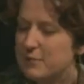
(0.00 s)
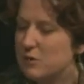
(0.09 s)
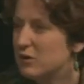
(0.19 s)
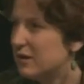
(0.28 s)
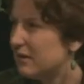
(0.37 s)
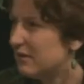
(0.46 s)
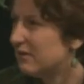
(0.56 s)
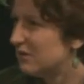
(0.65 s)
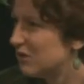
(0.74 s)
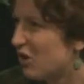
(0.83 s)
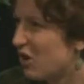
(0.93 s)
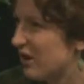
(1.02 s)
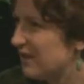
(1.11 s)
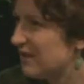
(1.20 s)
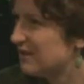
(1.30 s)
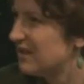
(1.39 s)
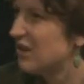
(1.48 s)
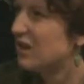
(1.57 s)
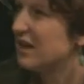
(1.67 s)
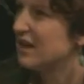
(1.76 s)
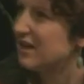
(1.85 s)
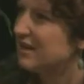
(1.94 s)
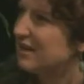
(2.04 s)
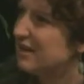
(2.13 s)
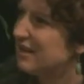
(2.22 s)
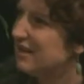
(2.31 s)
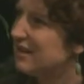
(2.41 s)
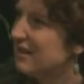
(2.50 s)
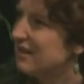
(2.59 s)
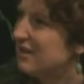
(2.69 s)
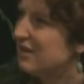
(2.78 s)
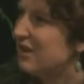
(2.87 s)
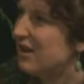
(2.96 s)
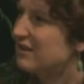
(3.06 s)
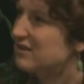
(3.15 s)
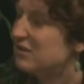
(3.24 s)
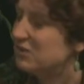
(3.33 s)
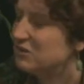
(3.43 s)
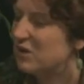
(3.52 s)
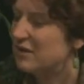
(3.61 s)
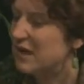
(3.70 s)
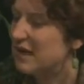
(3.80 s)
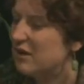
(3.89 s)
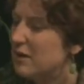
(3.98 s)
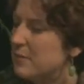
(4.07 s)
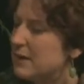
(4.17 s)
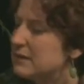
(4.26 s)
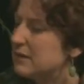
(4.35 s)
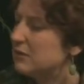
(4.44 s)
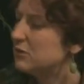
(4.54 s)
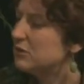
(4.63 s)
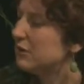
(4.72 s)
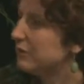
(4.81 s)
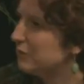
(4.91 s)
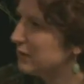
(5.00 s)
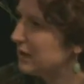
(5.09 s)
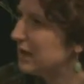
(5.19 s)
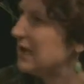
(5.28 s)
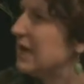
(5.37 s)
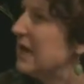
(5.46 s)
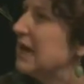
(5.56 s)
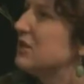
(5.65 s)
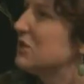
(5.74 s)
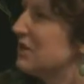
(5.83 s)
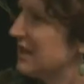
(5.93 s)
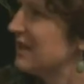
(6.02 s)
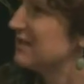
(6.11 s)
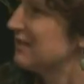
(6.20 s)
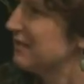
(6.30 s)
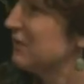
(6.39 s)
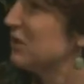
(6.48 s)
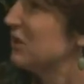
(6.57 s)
good and strong in this area and not so strong in that area, but to really engage in it as a full